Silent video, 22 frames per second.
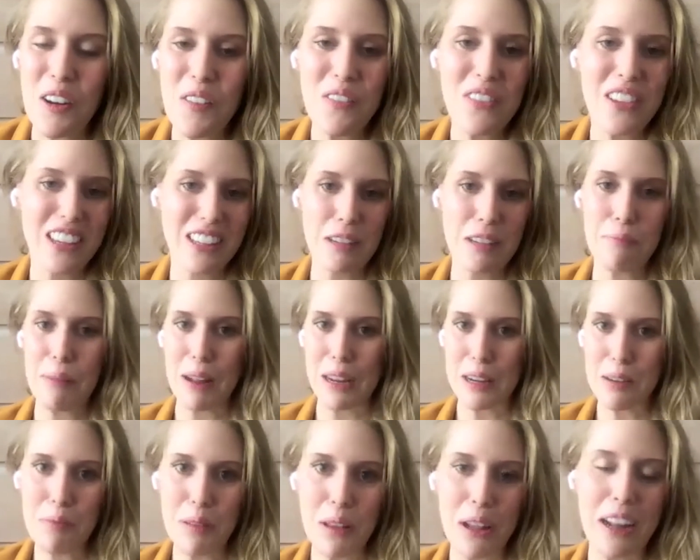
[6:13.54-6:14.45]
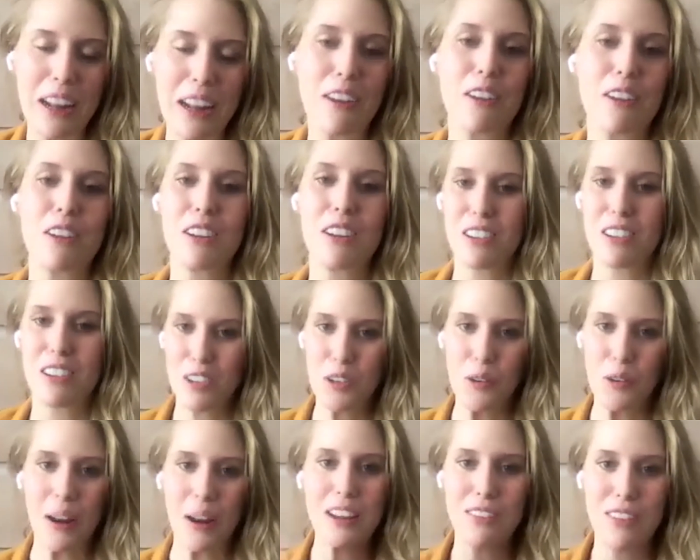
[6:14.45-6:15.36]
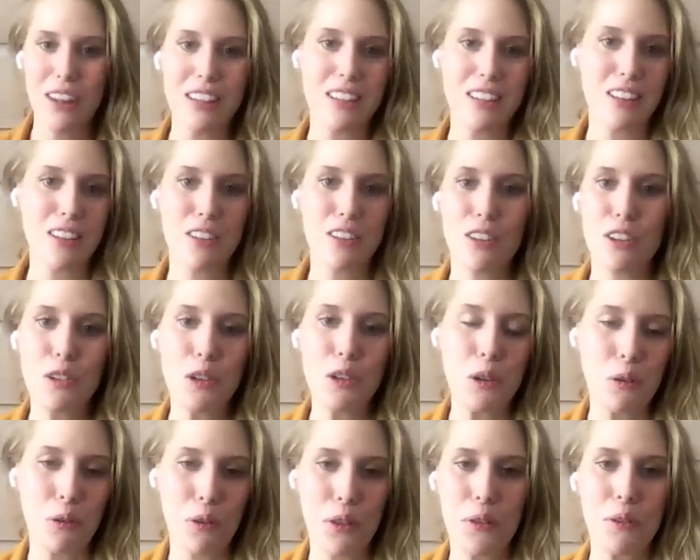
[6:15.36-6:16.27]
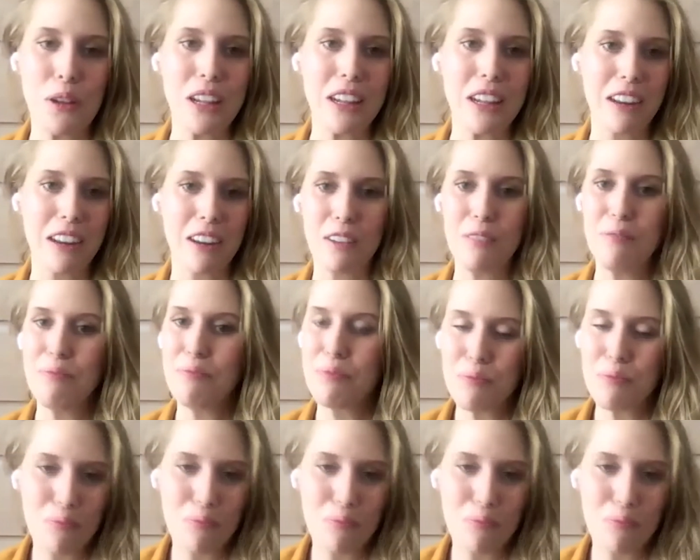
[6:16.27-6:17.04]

Is it pay to play, or do I invest in the 2 or 3 year